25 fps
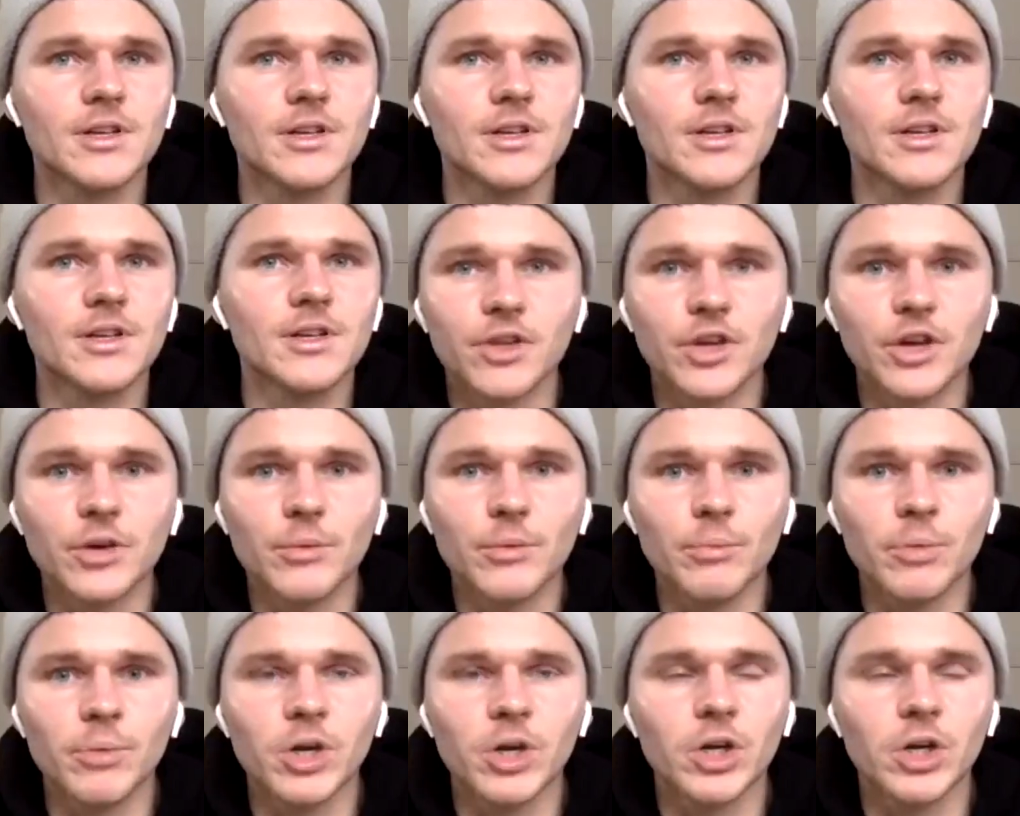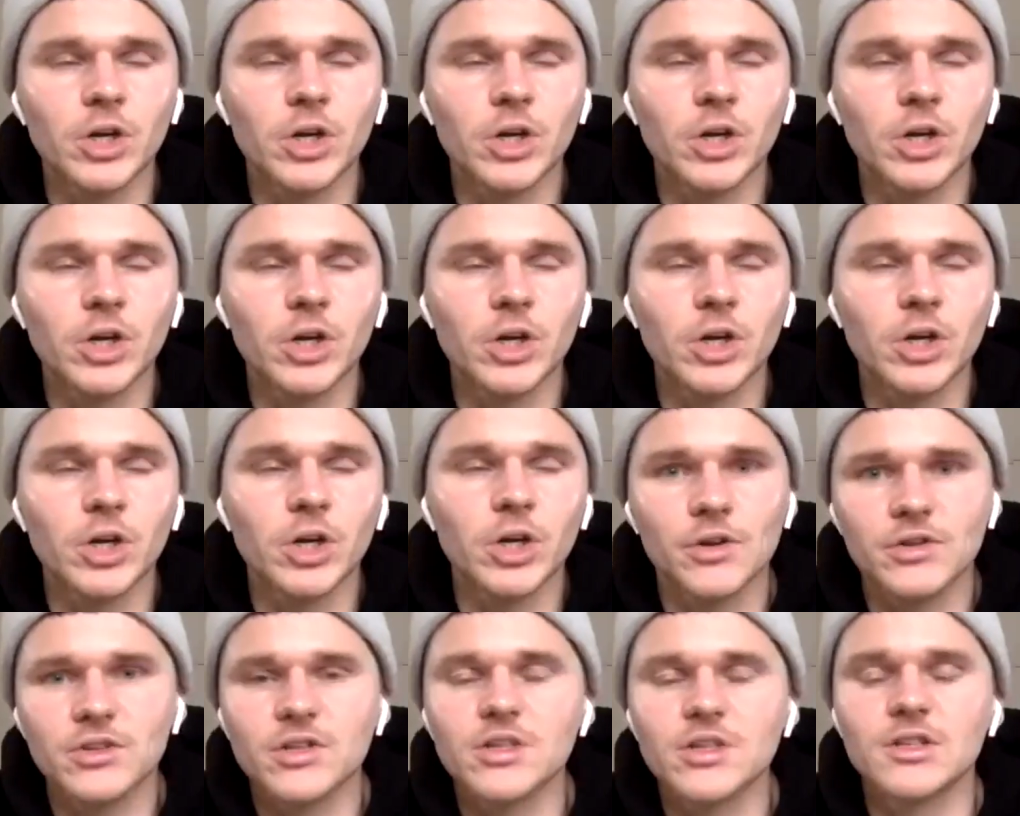Some of them
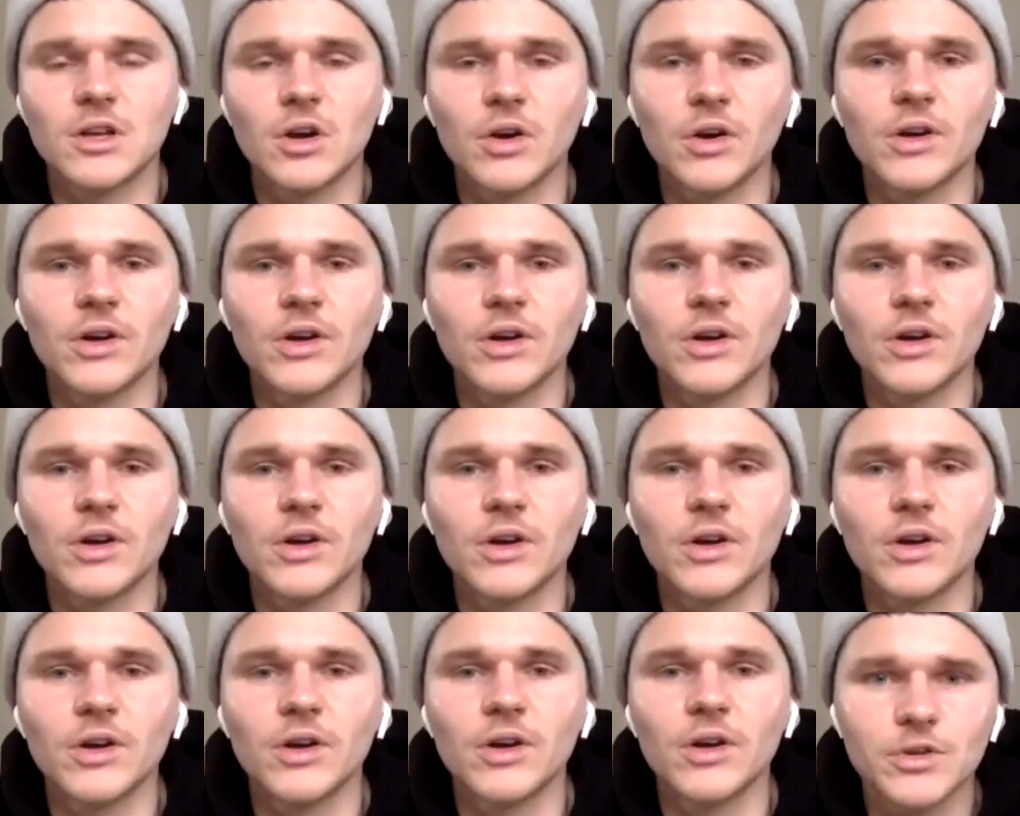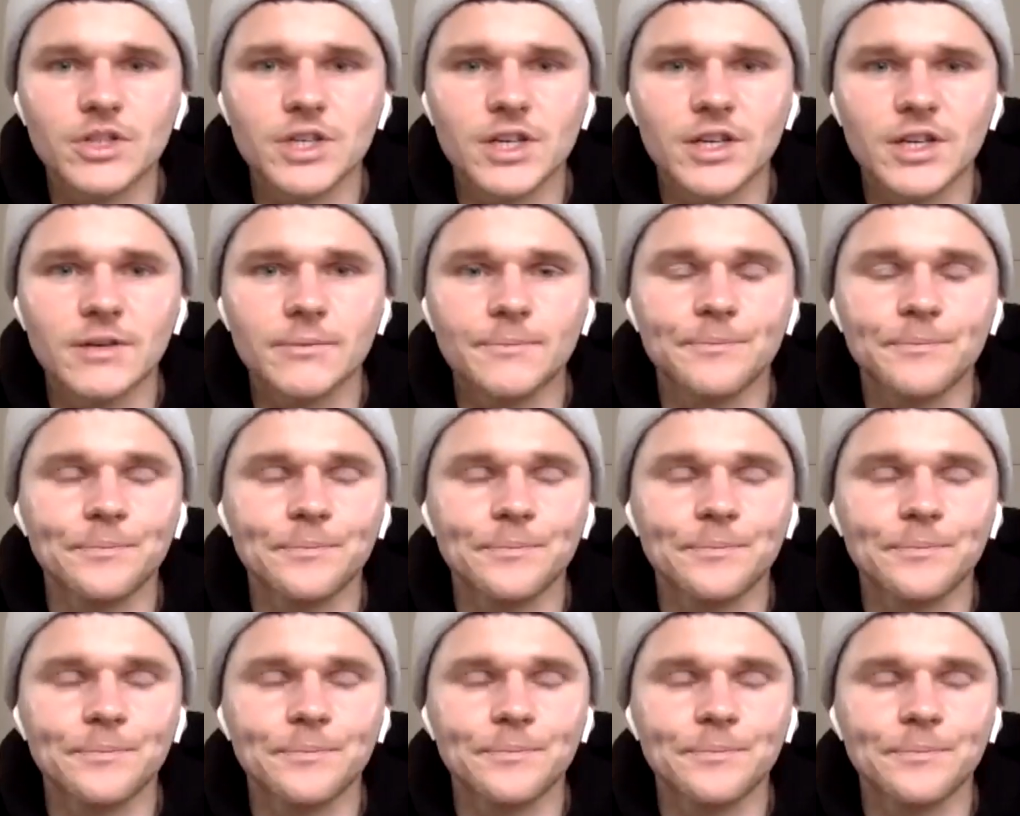almost as long as I've been coaching.
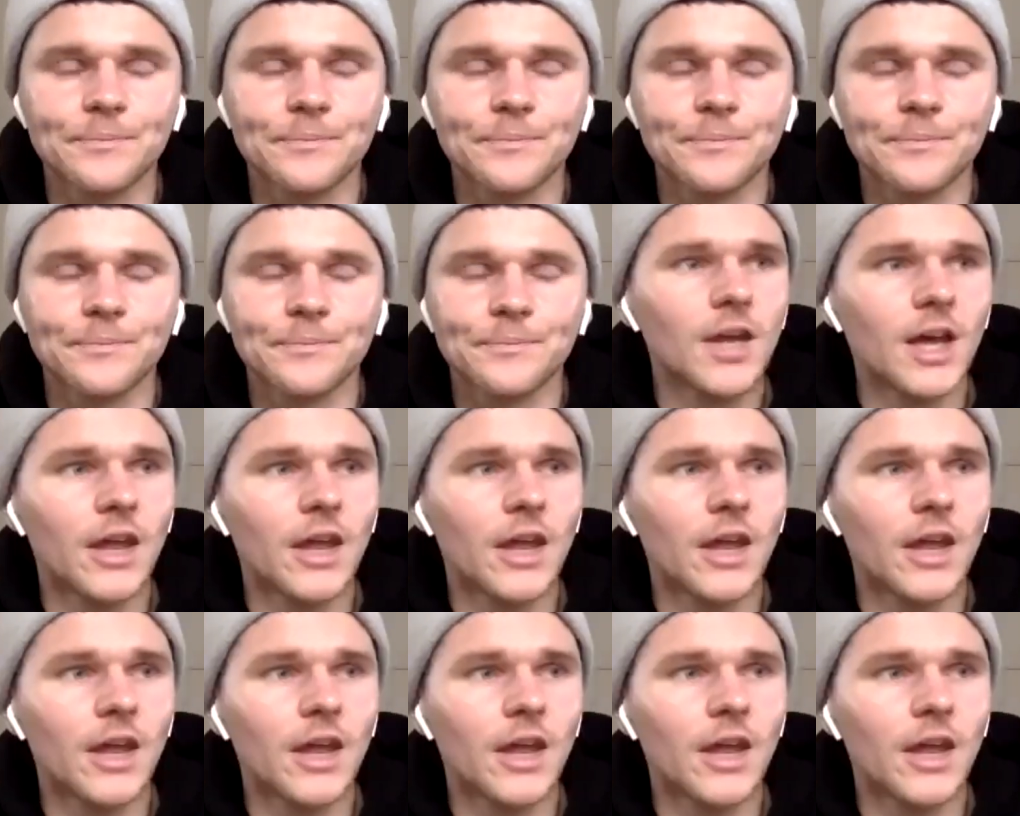Yeah.